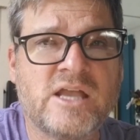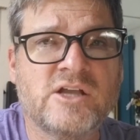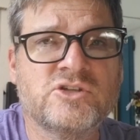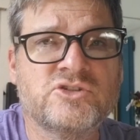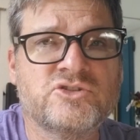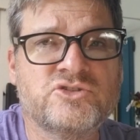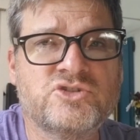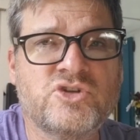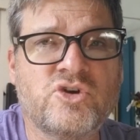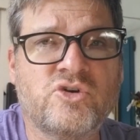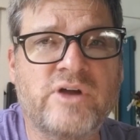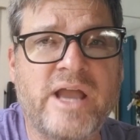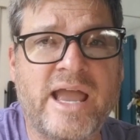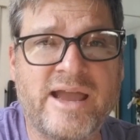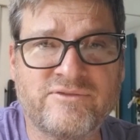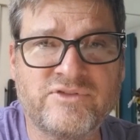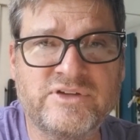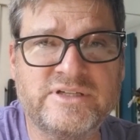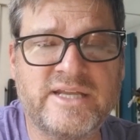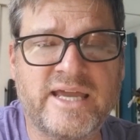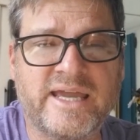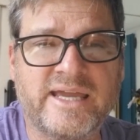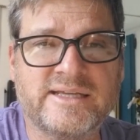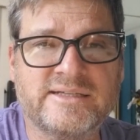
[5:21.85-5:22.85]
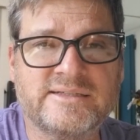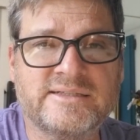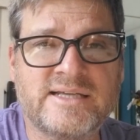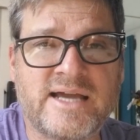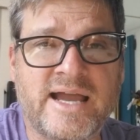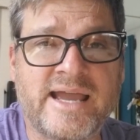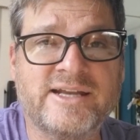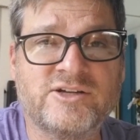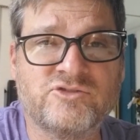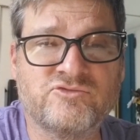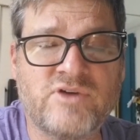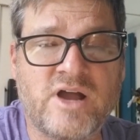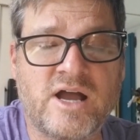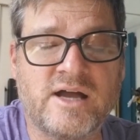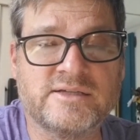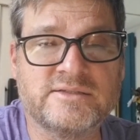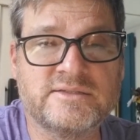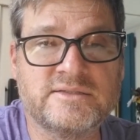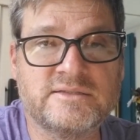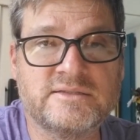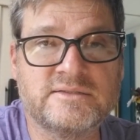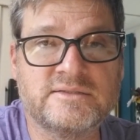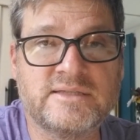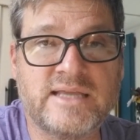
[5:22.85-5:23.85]
So every day, Diana
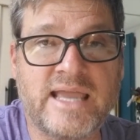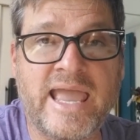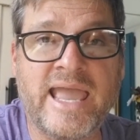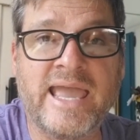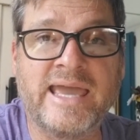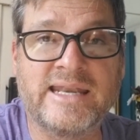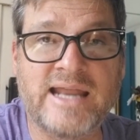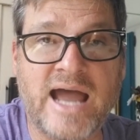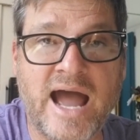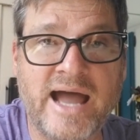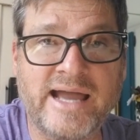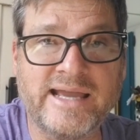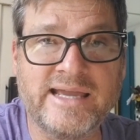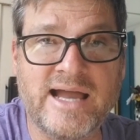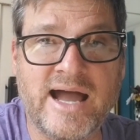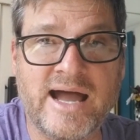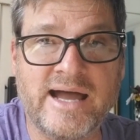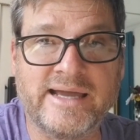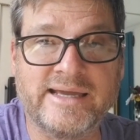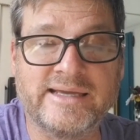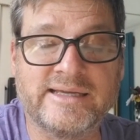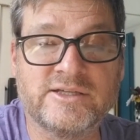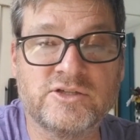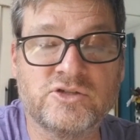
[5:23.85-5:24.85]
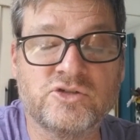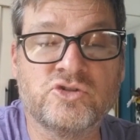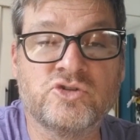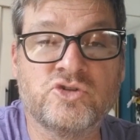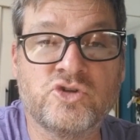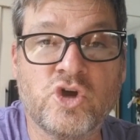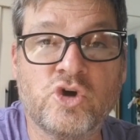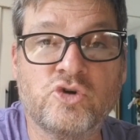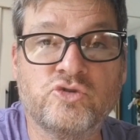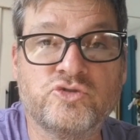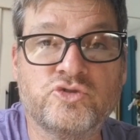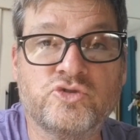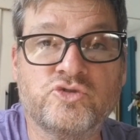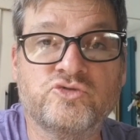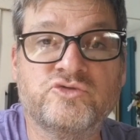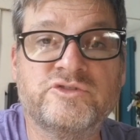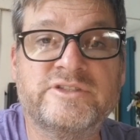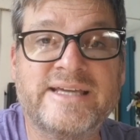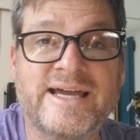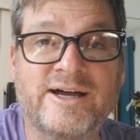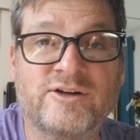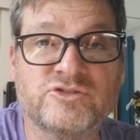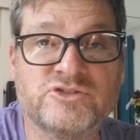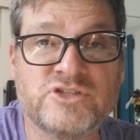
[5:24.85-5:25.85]
Ross and I go to
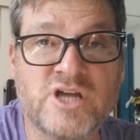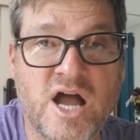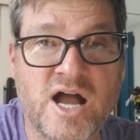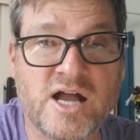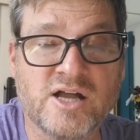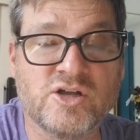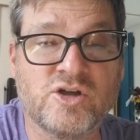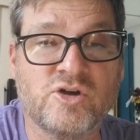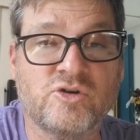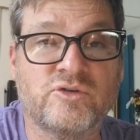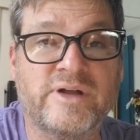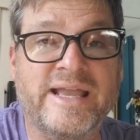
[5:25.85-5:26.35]
Del Taco